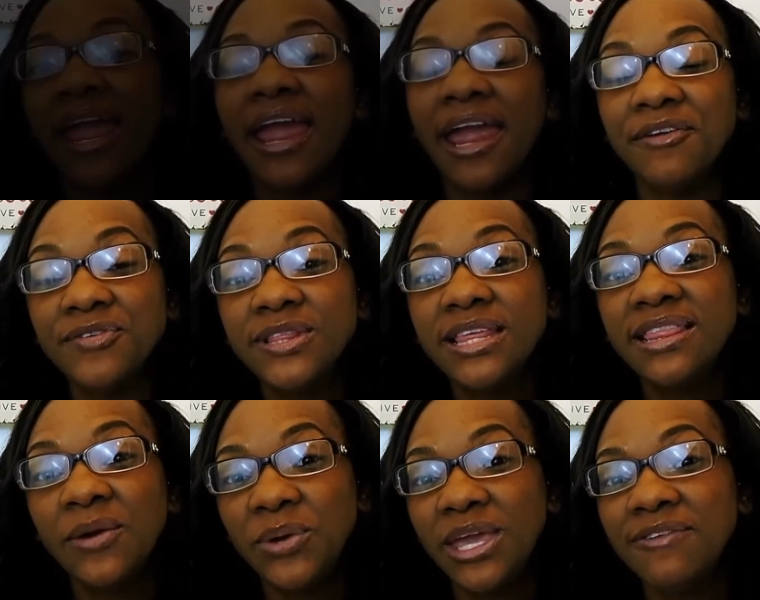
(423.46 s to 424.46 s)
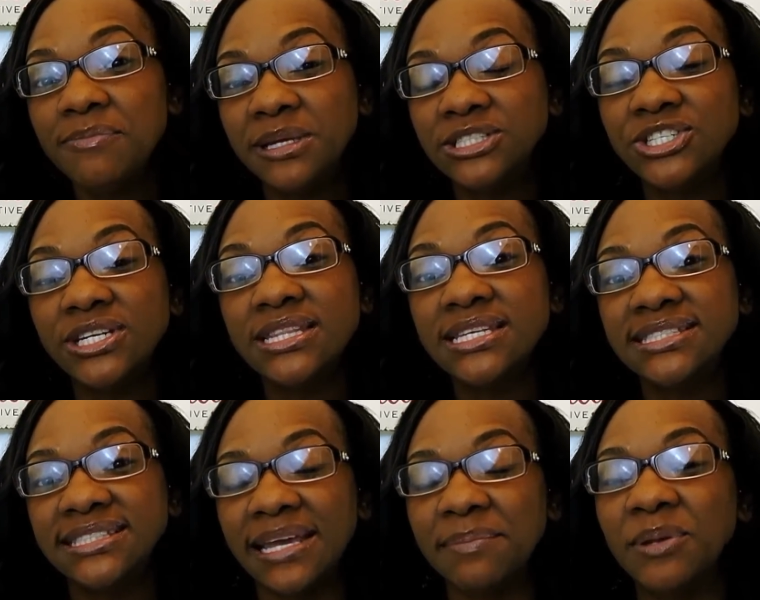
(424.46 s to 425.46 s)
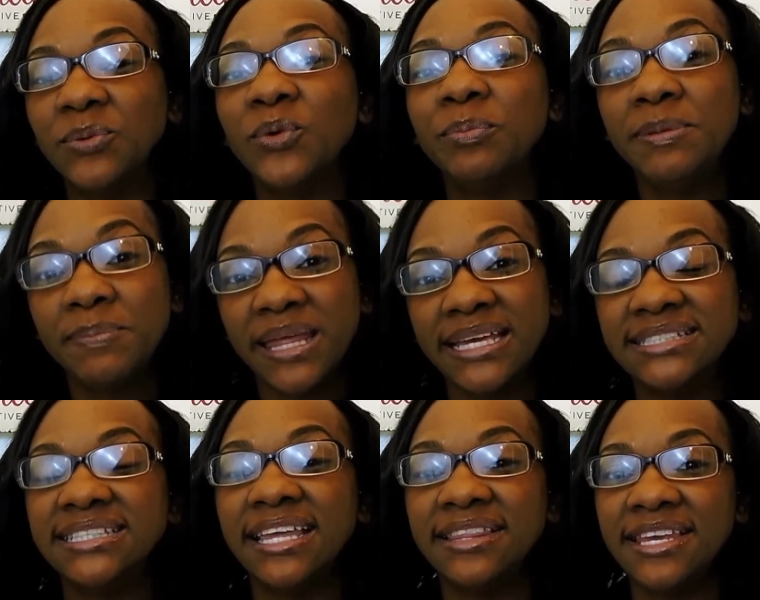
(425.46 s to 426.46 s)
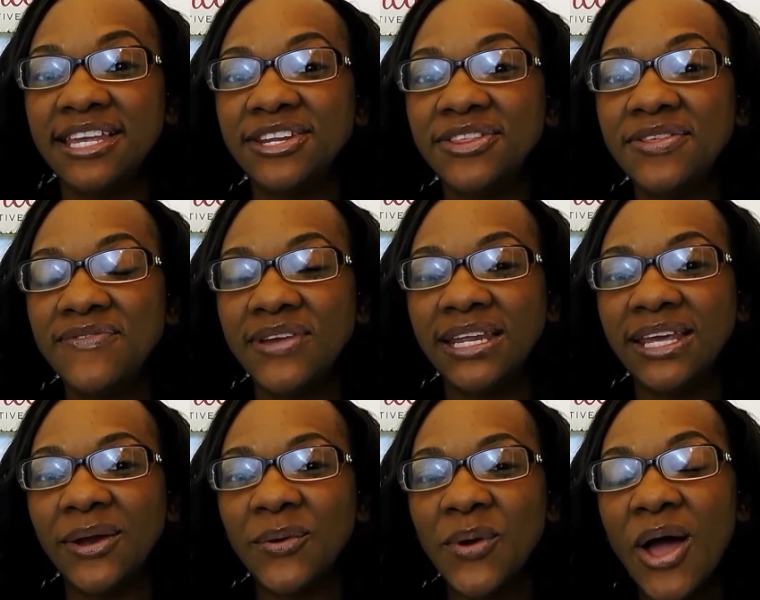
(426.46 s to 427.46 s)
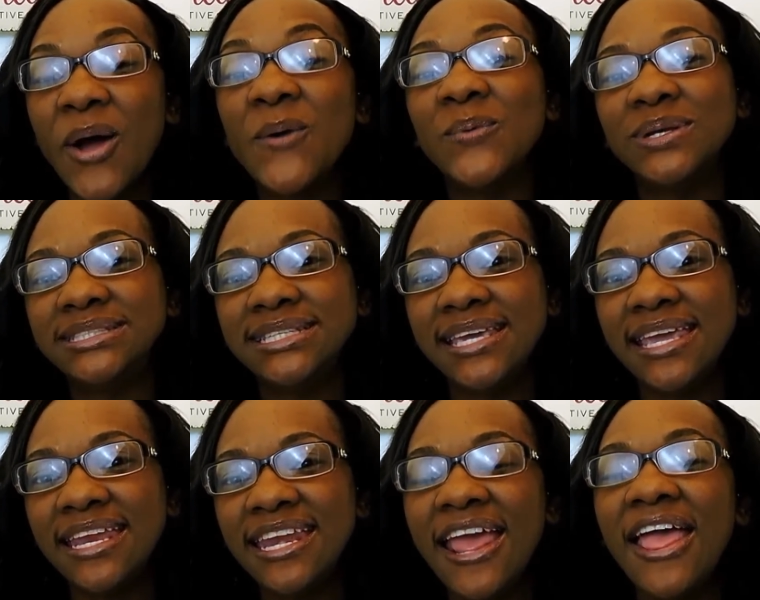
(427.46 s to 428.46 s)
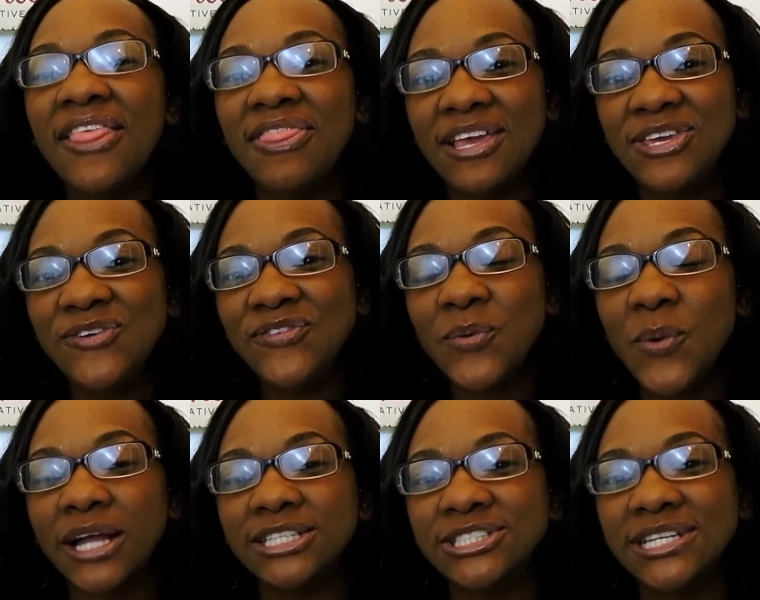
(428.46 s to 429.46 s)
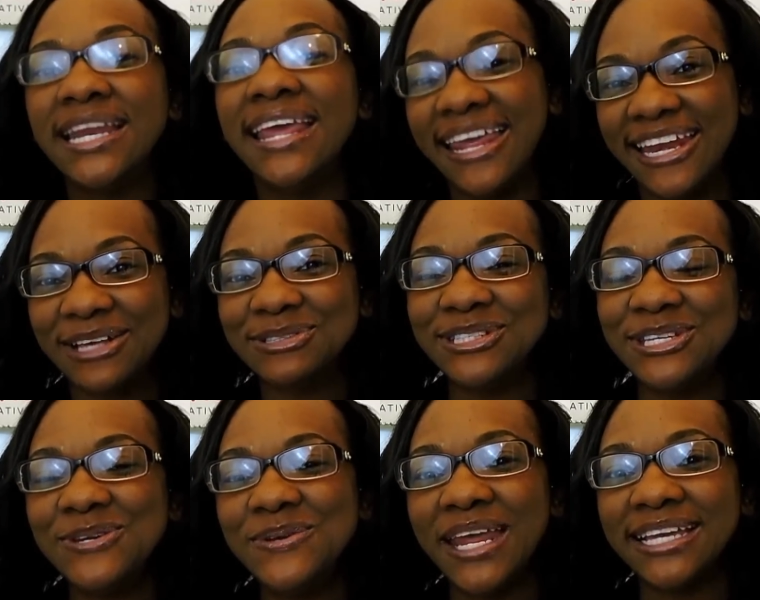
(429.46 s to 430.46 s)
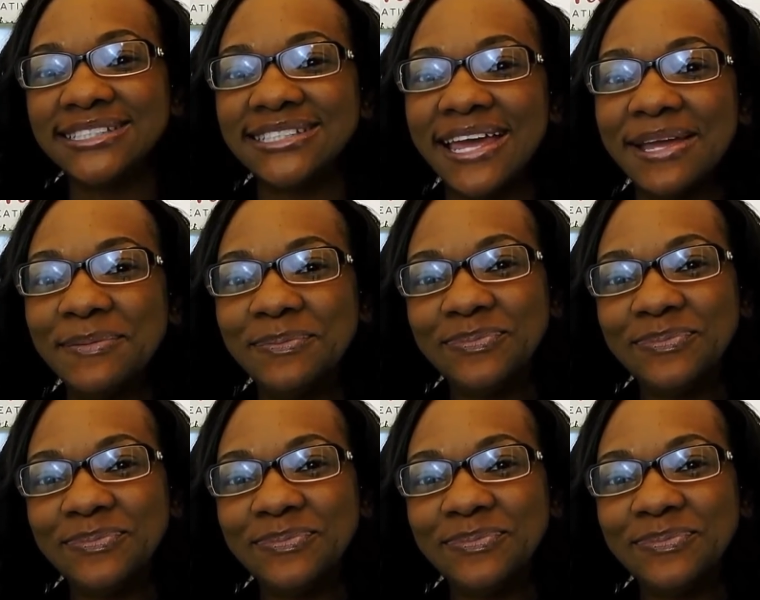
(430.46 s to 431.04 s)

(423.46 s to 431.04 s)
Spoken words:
Everything that we have mentioned in this segment will be placed at the end of the video. Once again, thank you for watching, and I'll see you next time.